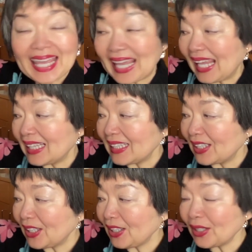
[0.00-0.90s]
And
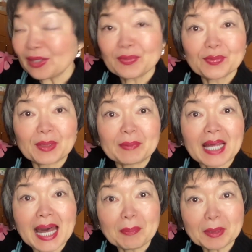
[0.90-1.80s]
here from the
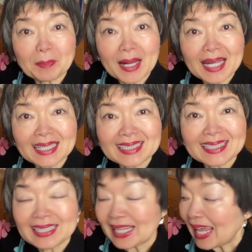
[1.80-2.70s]
upper part,
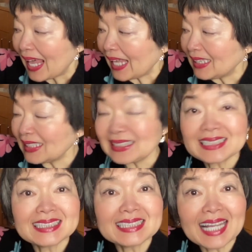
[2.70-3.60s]
and this
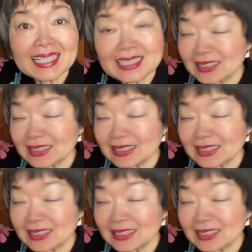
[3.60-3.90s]
is not the